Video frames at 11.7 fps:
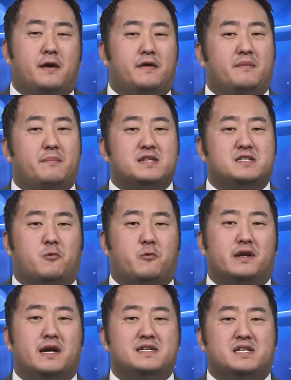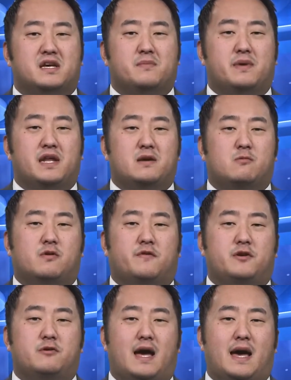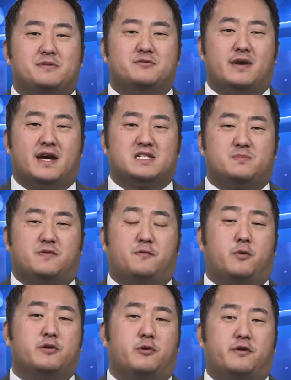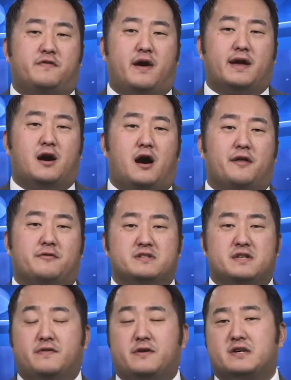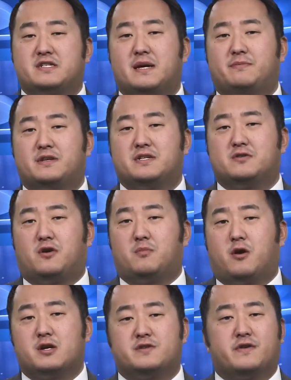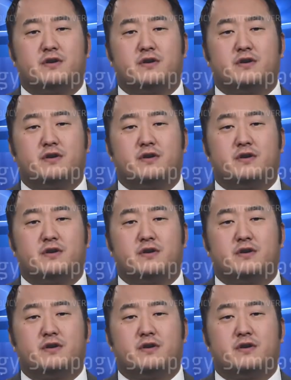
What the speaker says: The METS Organizing Committee will review abstracts before notifying authors of their acceptance on March